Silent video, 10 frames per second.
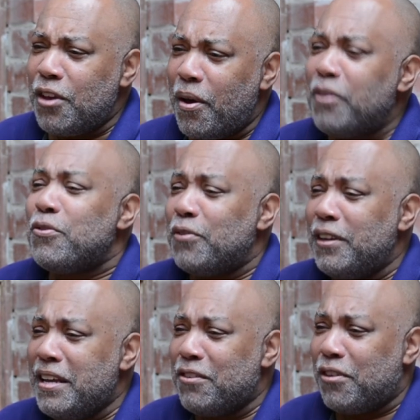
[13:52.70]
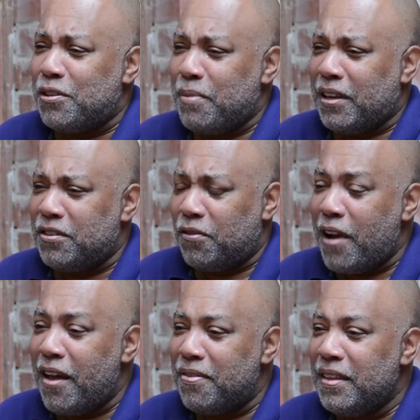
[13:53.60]
so it was really interesting
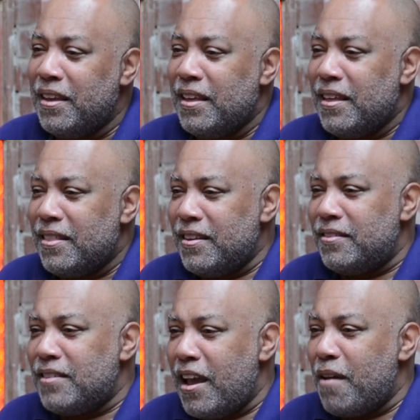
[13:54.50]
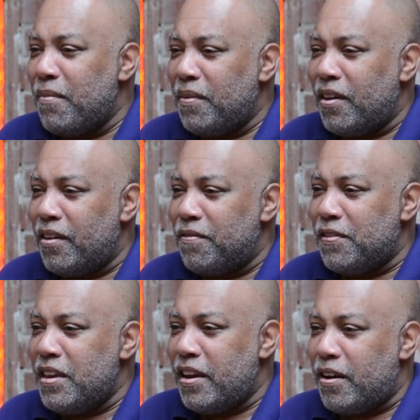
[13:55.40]
because around this time
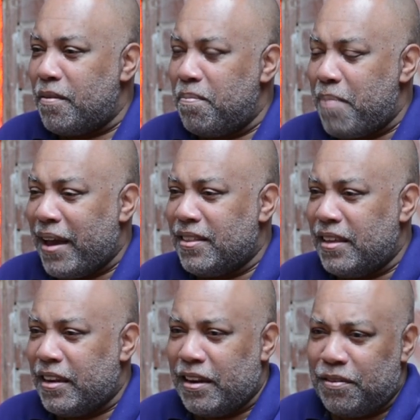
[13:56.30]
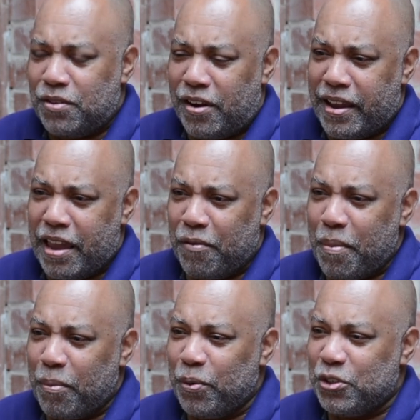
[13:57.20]
of year back then, and I'm sorry I
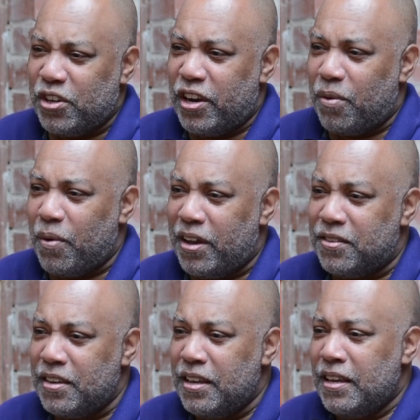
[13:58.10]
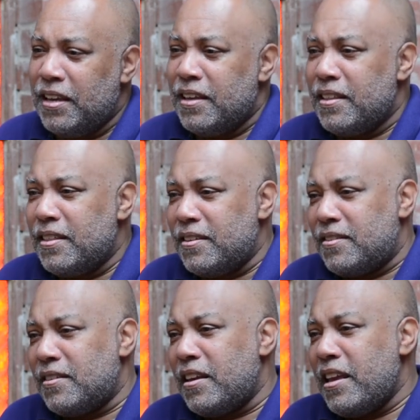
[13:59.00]
can't remember which year it was,
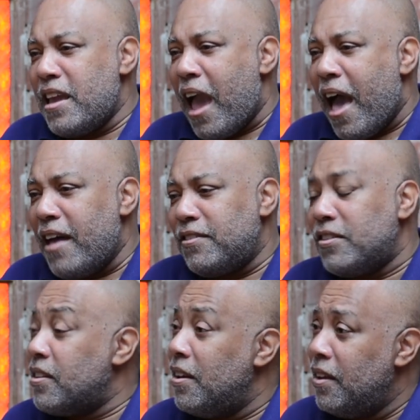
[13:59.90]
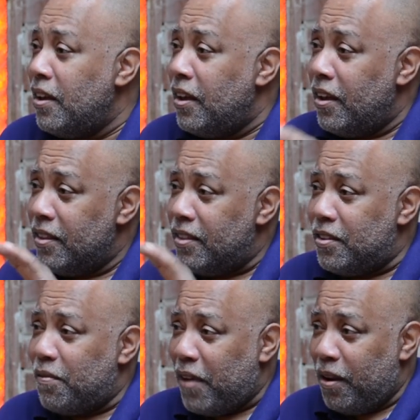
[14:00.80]
the city asked
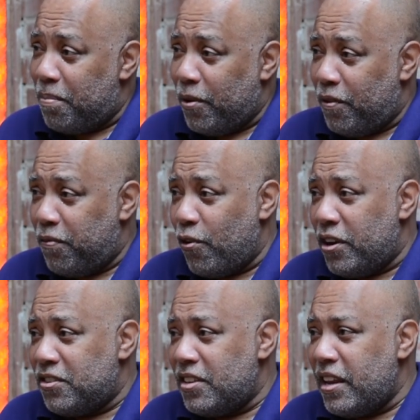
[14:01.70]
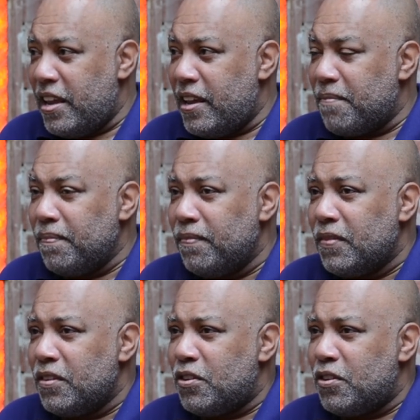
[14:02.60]
the developer for a city